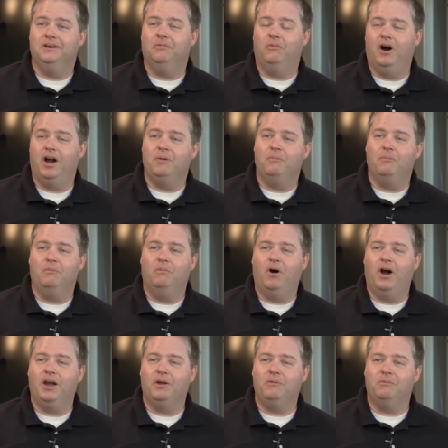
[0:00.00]

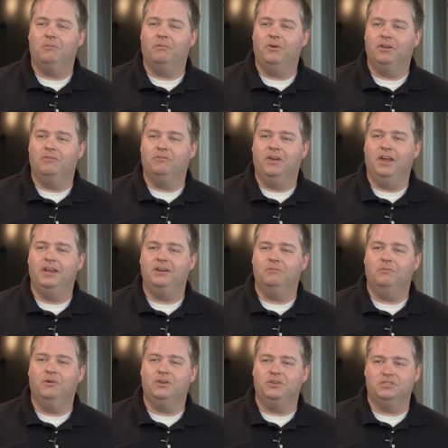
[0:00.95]
renovate,
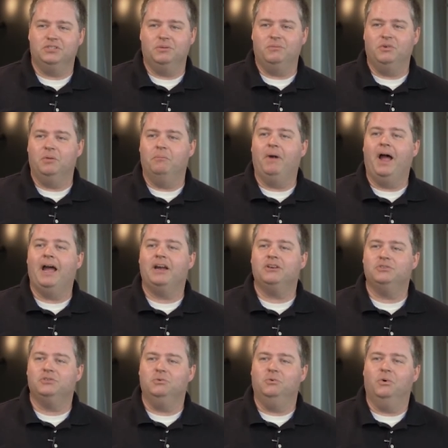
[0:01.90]
what is some of the
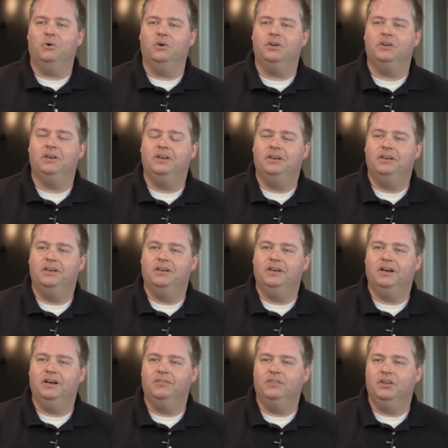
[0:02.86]
backstory
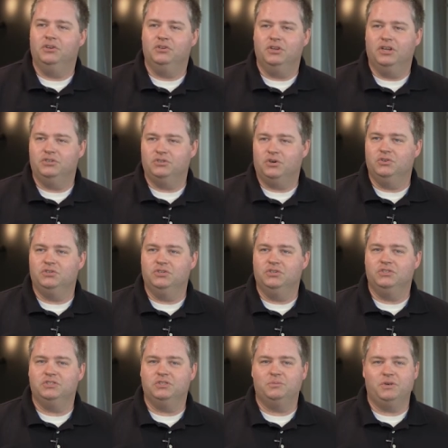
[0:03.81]
that
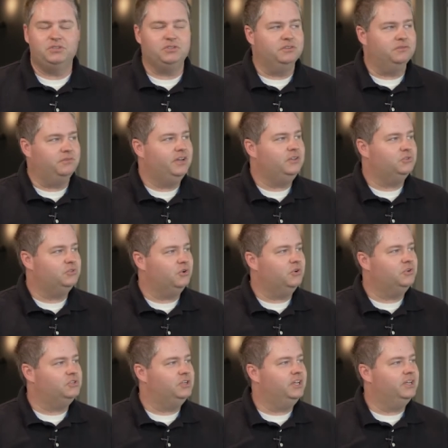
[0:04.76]
churches, especially Faith
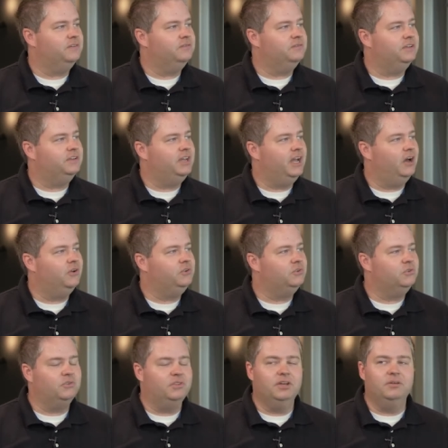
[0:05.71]
Church, have
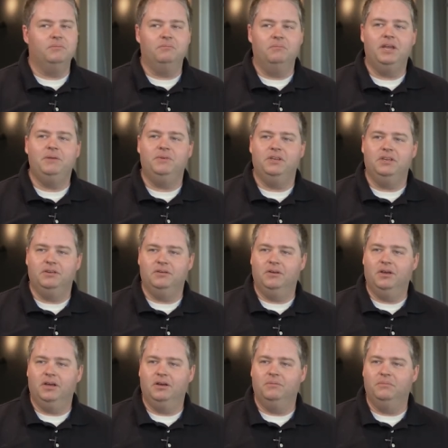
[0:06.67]
encountered that may
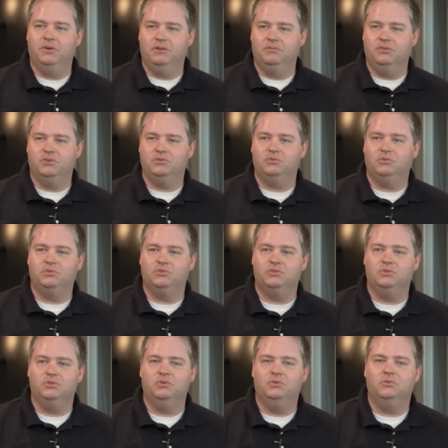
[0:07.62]
be beneficial
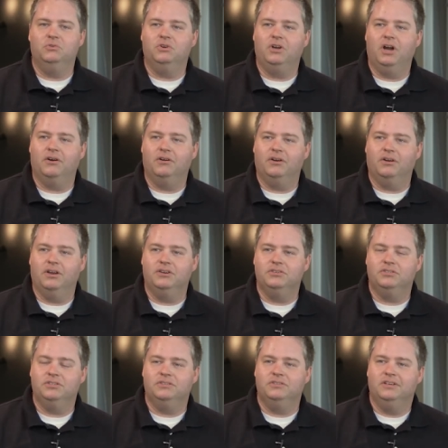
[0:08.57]
to the
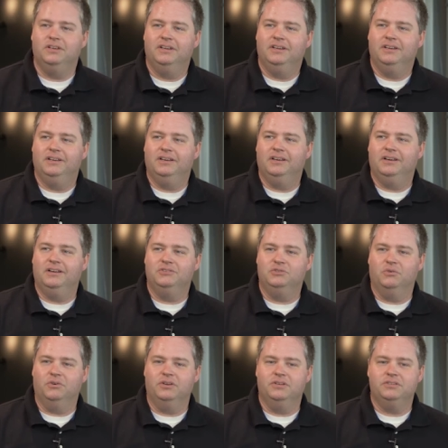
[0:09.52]
congregation
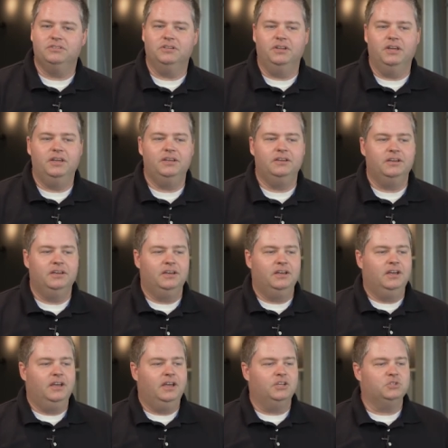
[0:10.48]
joining us today,
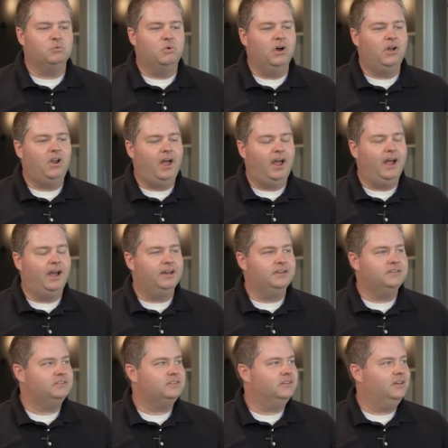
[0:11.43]
as well
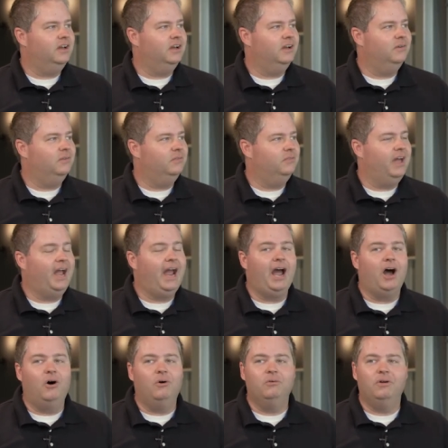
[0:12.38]
as the
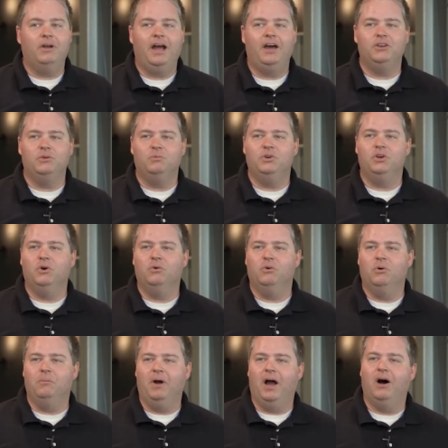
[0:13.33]
how. How did we
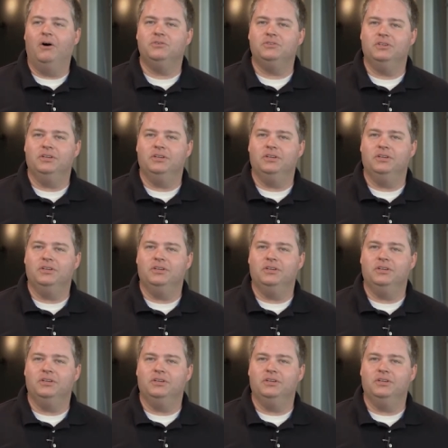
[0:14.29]
go about